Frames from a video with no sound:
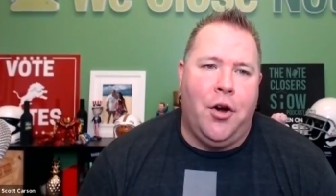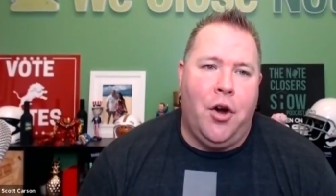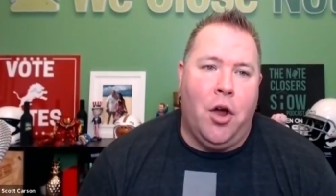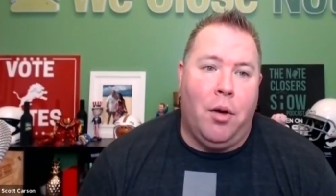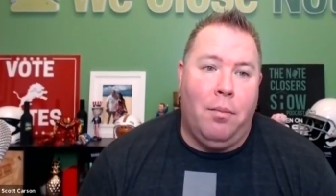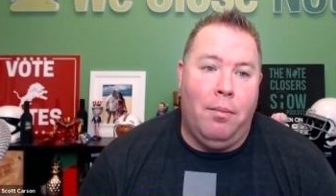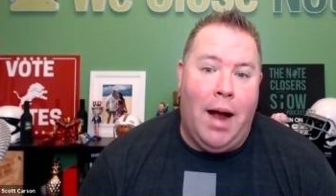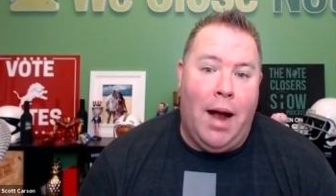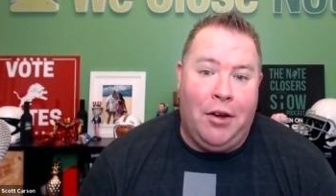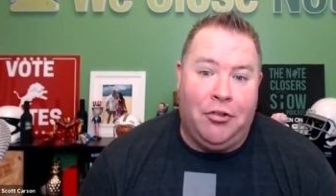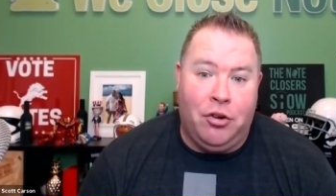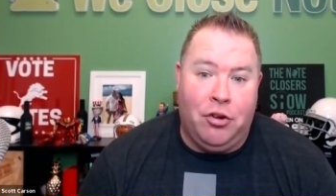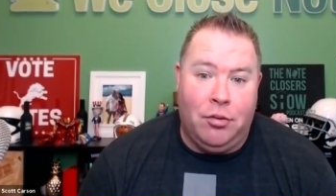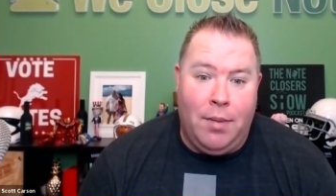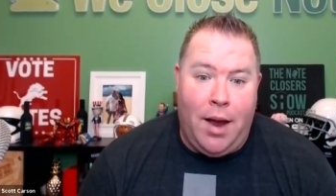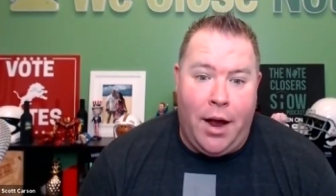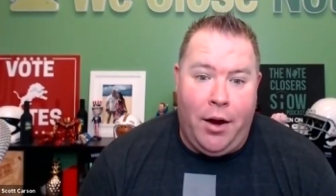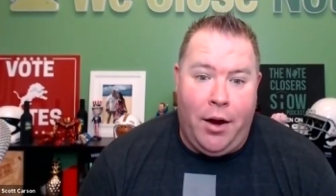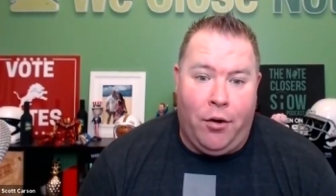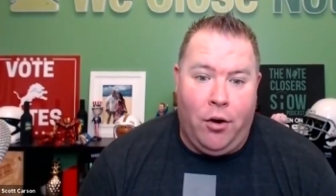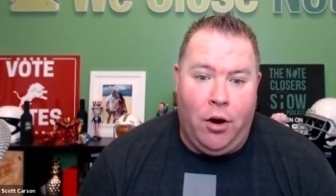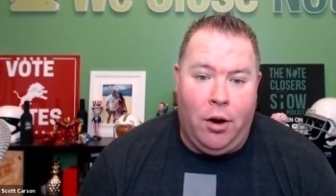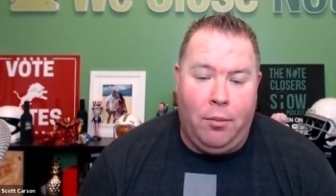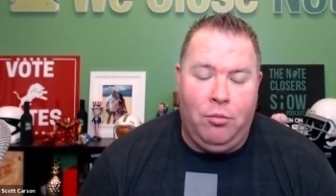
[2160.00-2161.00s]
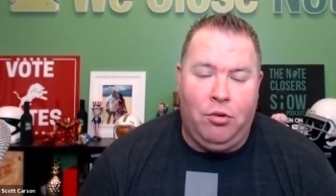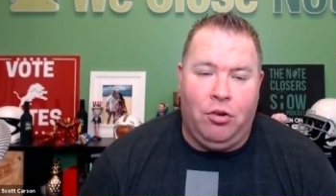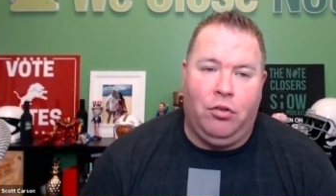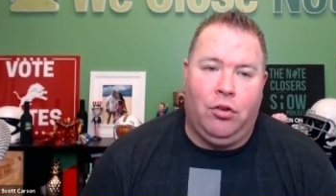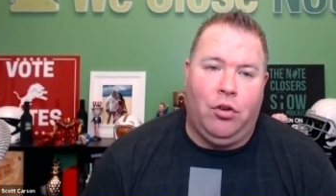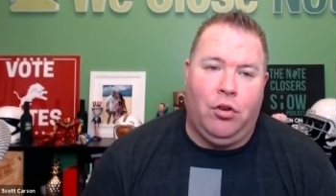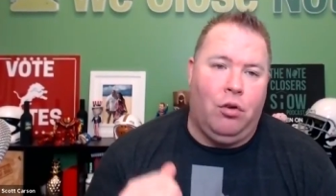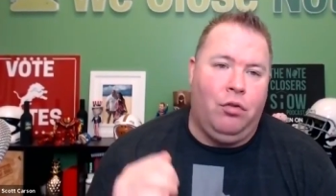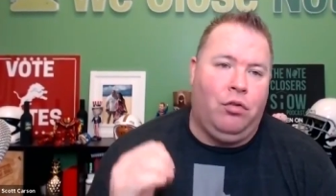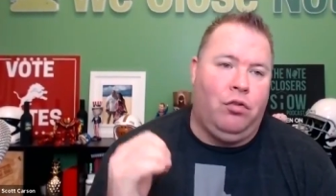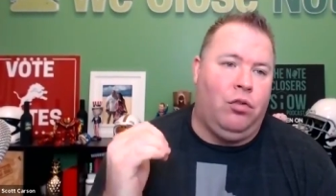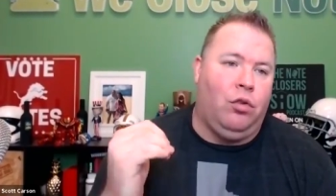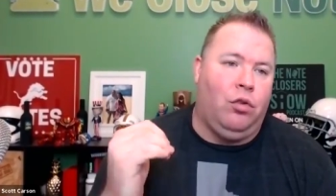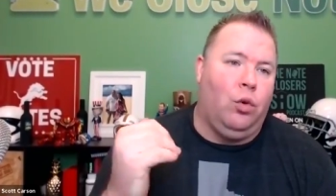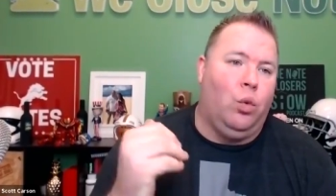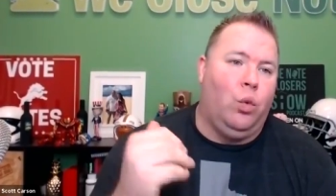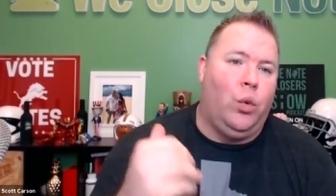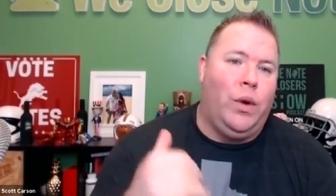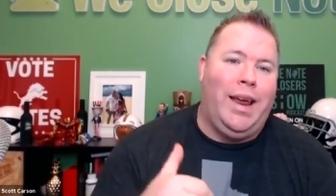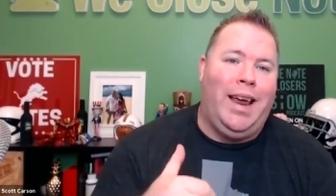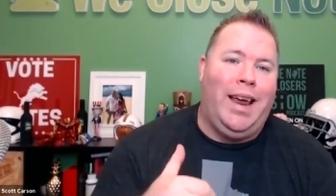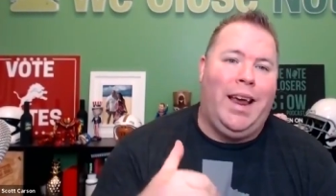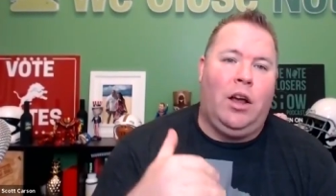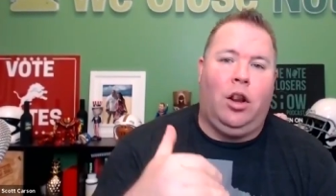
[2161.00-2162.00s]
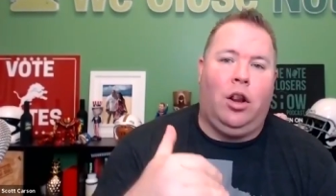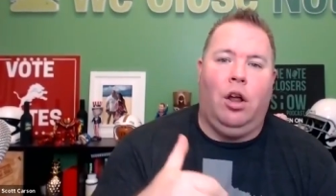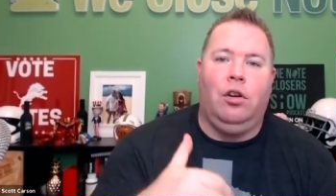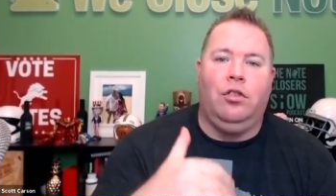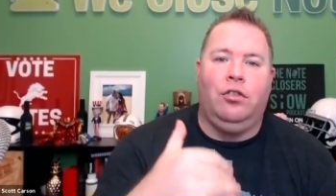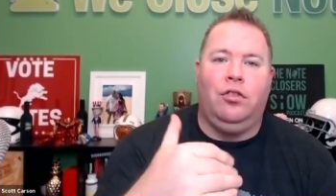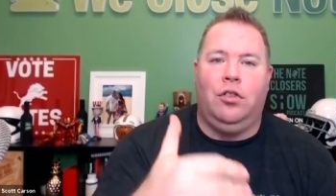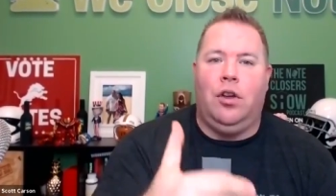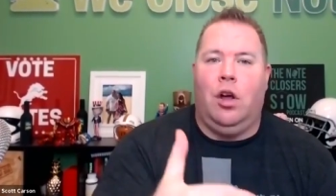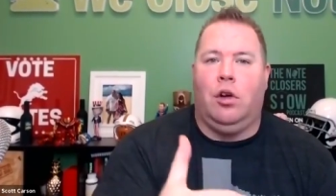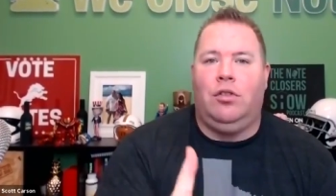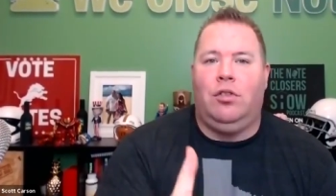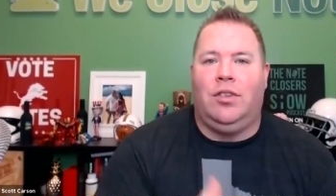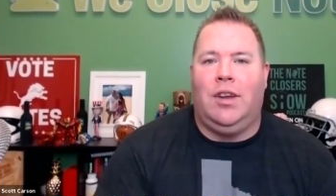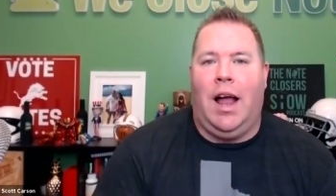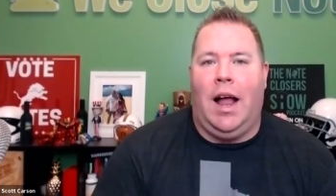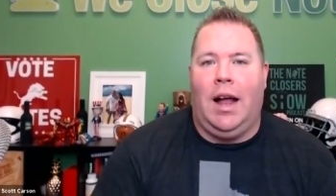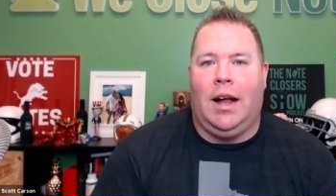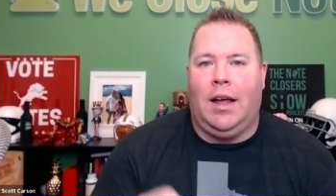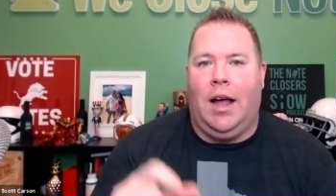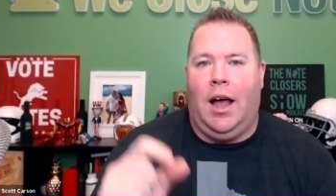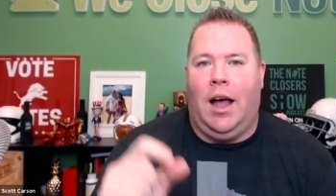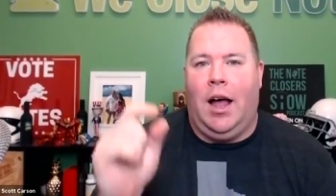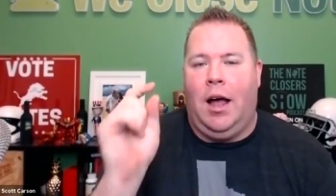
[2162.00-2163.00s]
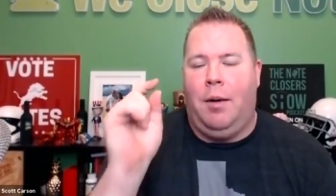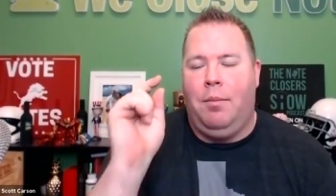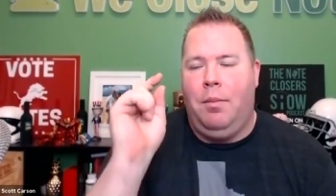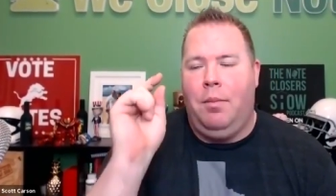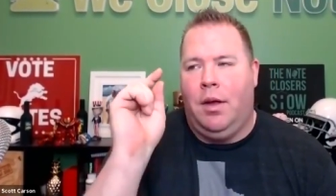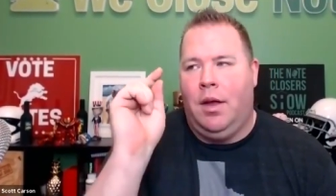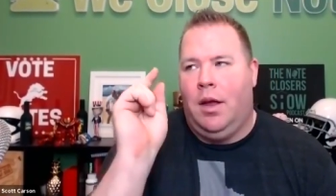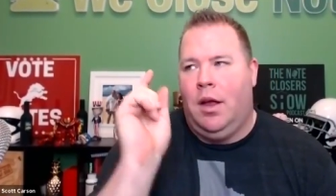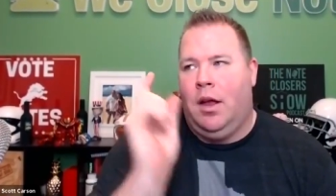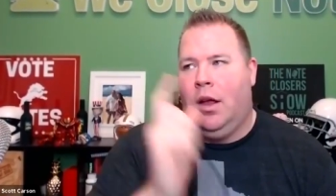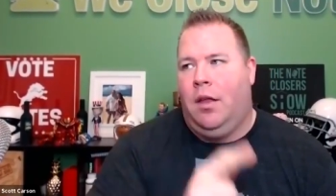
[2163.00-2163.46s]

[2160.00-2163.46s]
Note Mastermind group, just go to weclosenotes.com.